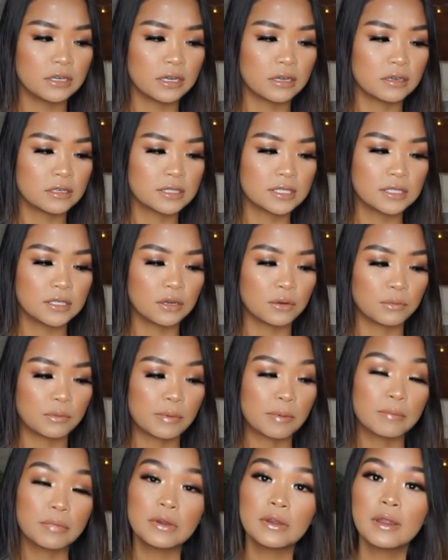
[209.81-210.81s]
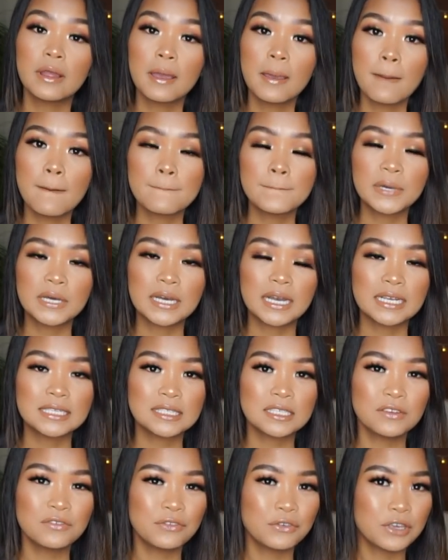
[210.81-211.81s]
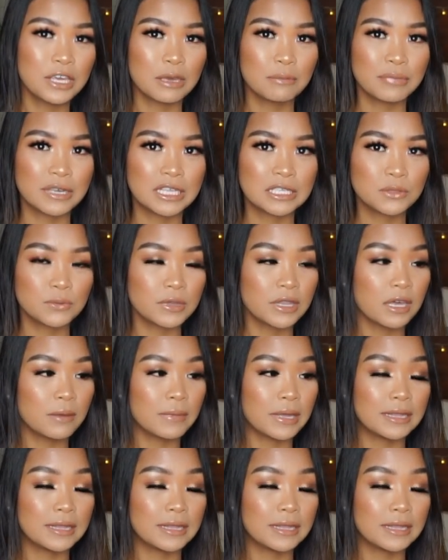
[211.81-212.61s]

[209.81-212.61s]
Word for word: I honestly don't remember, but I did a few campaigns with them,